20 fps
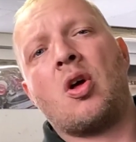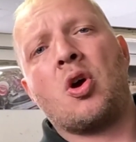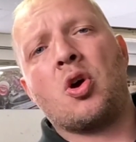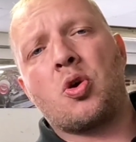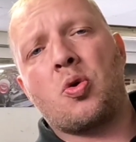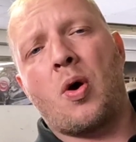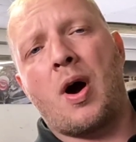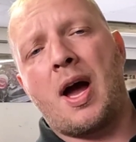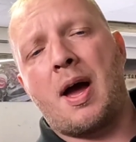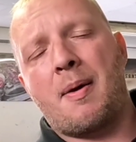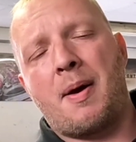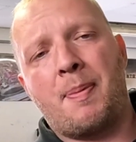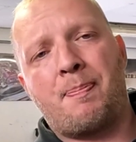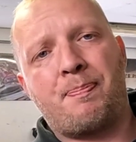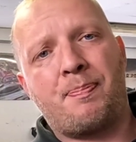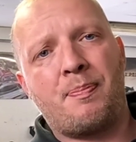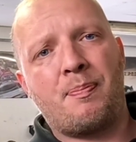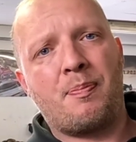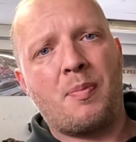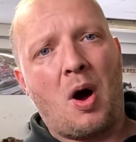quite
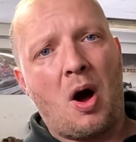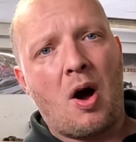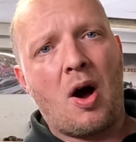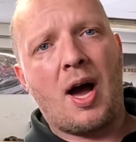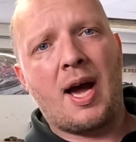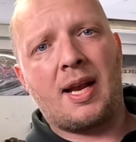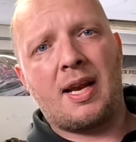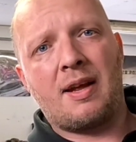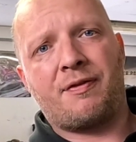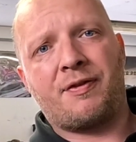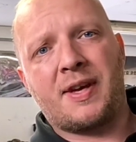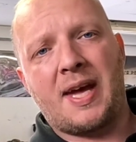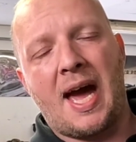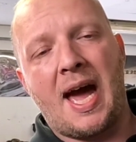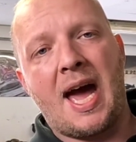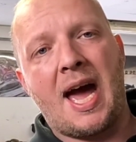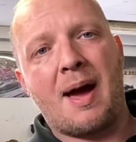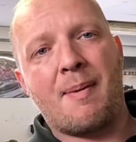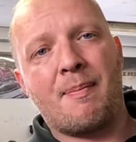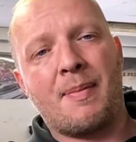a high lift
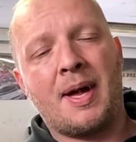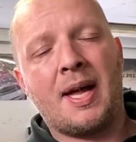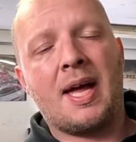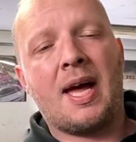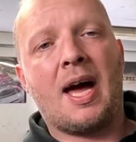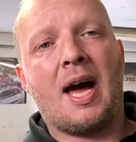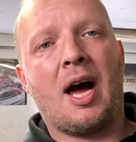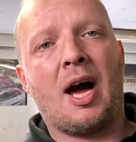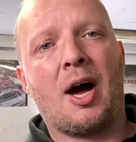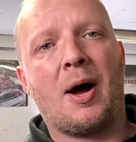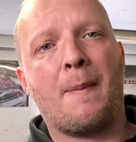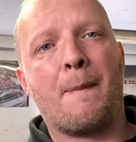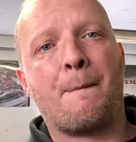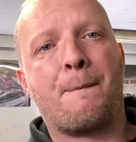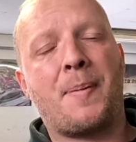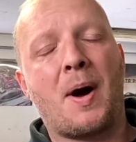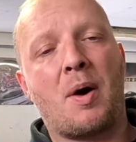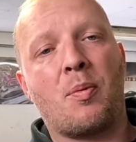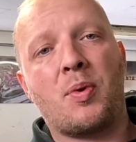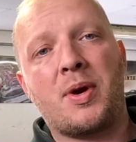cam,
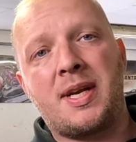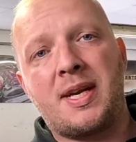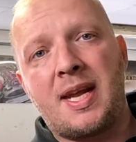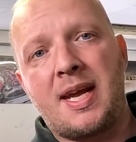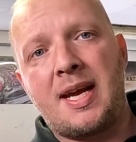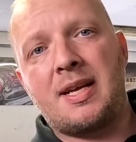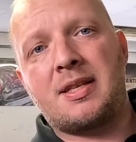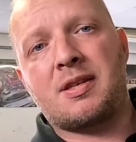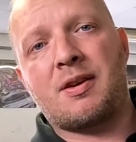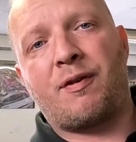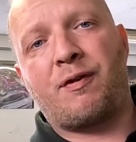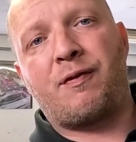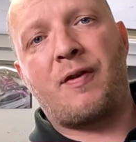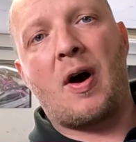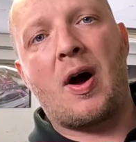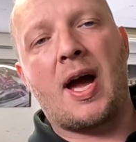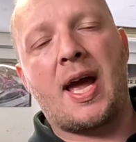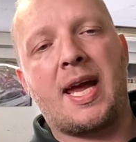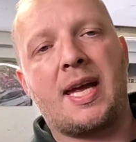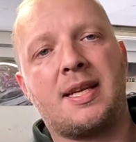but we need to
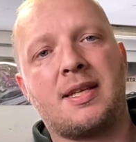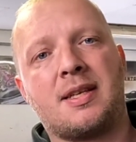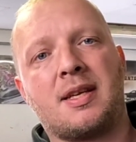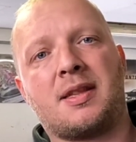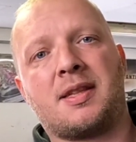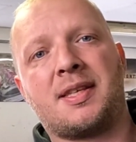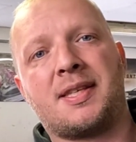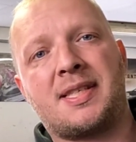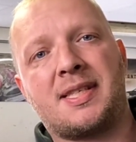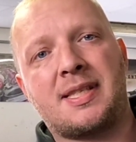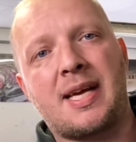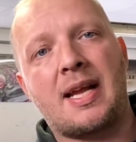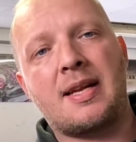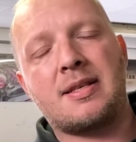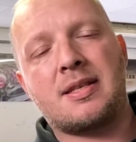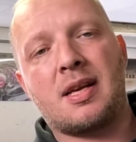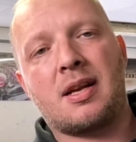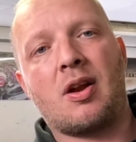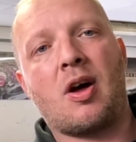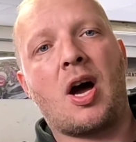find the
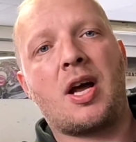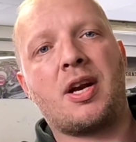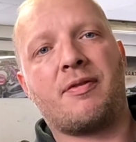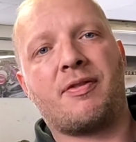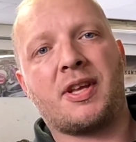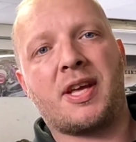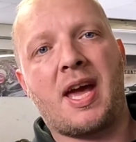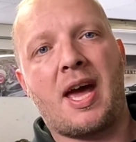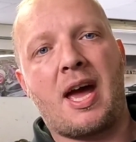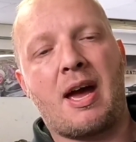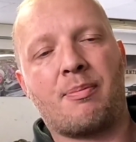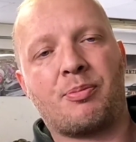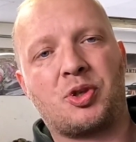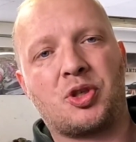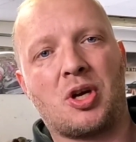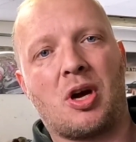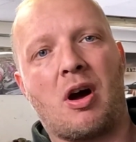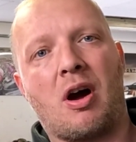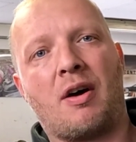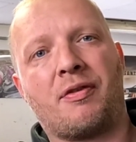center line of the
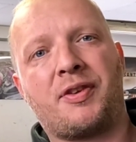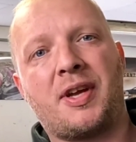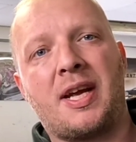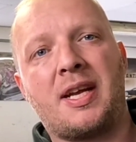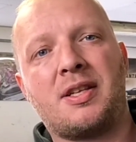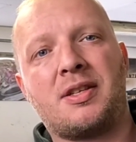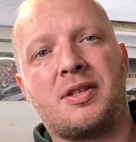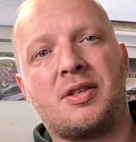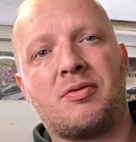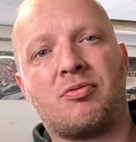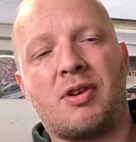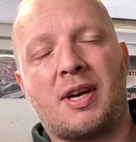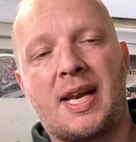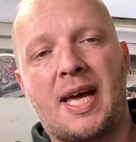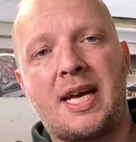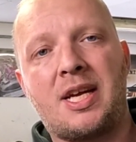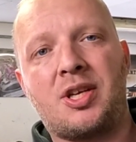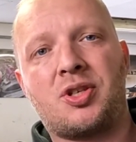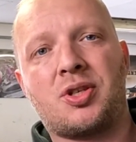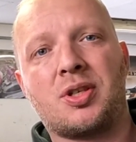camshaft in
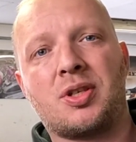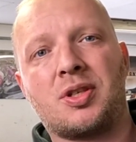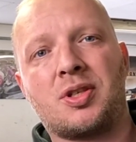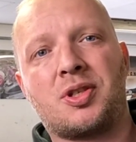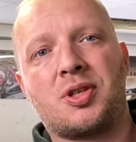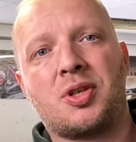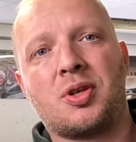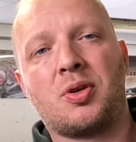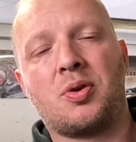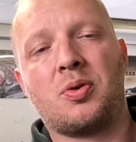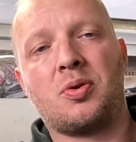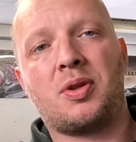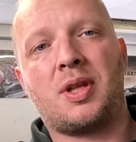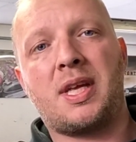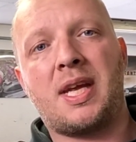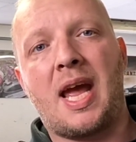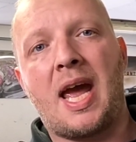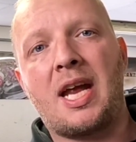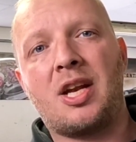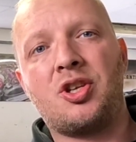relation to
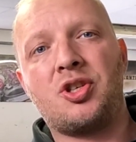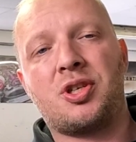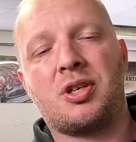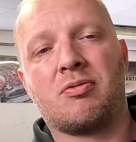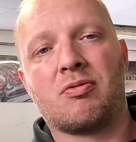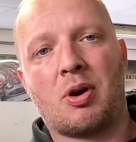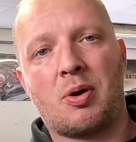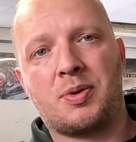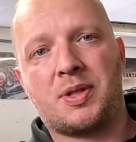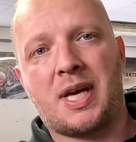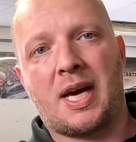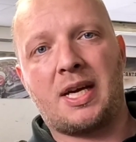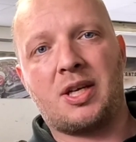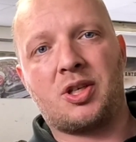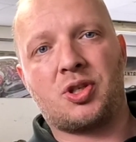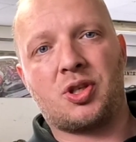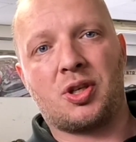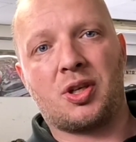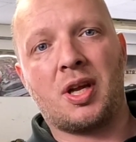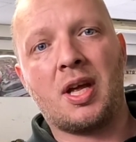the engine
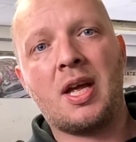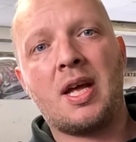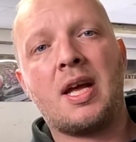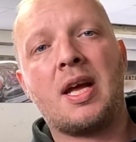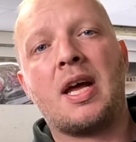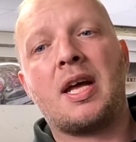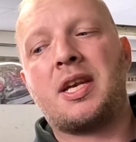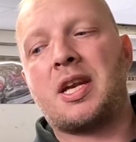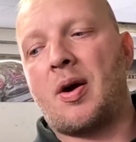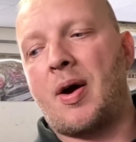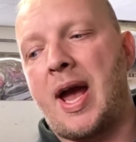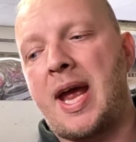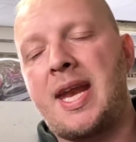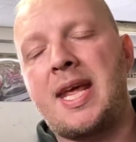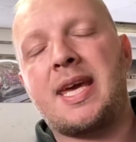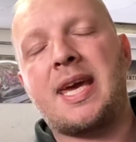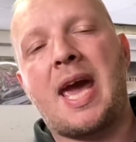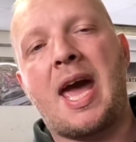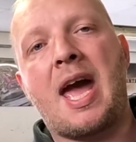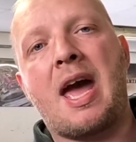rotation. Now
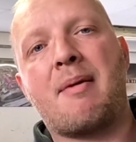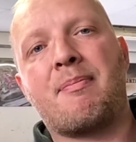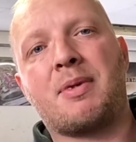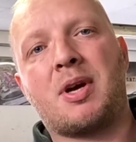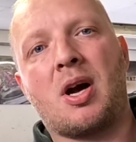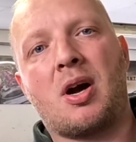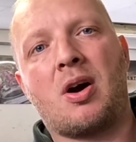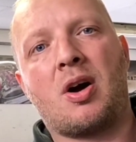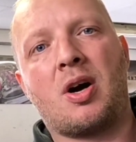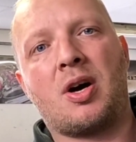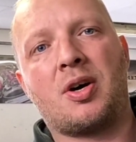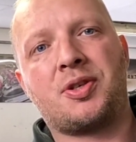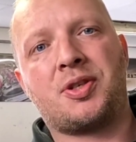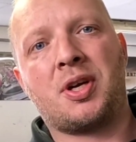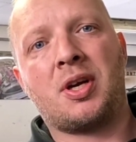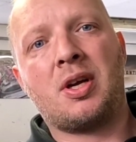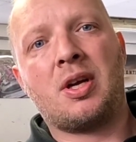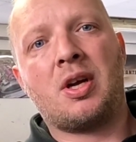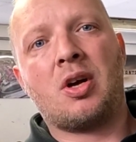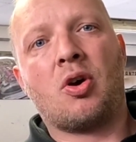any cam card
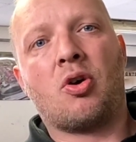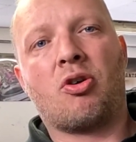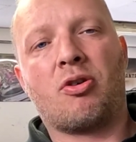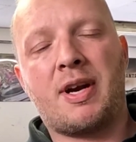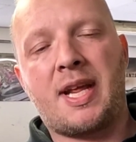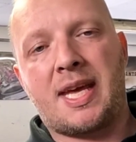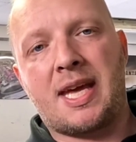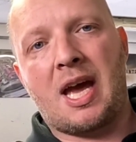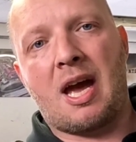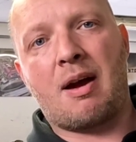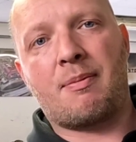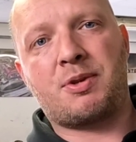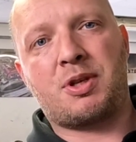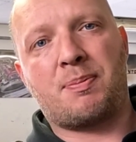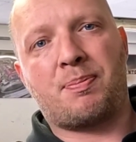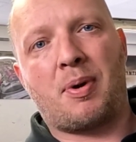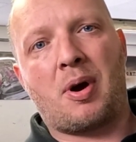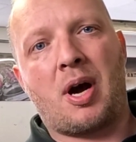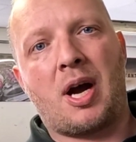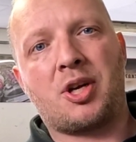or any cams you
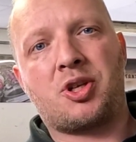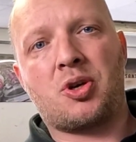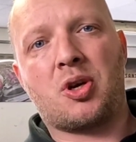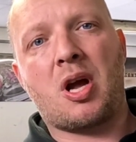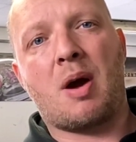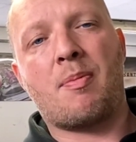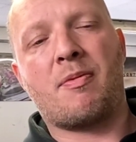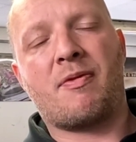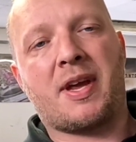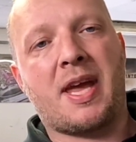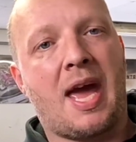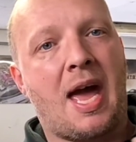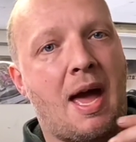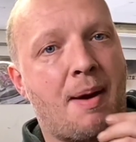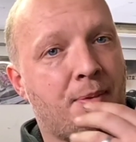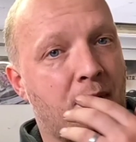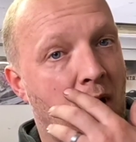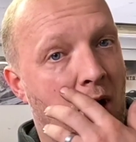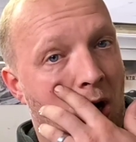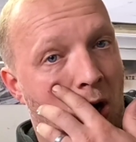buy should come with a
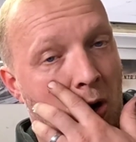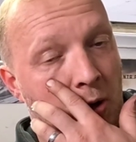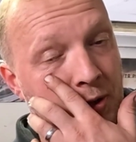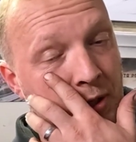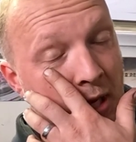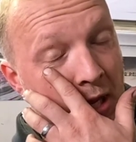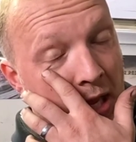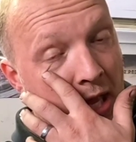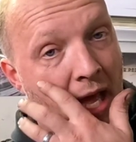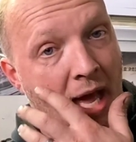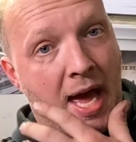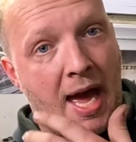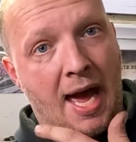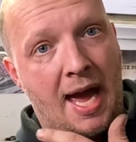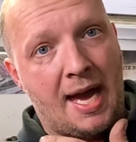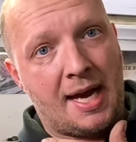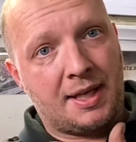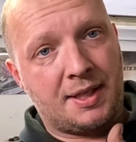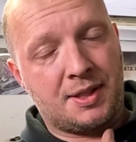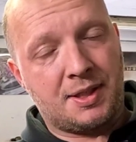cam card,
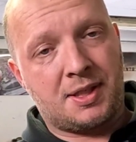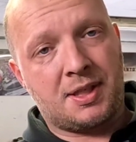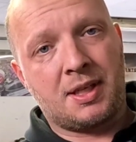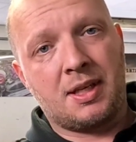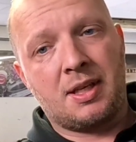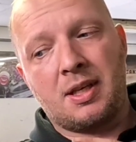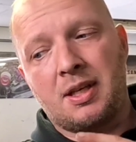and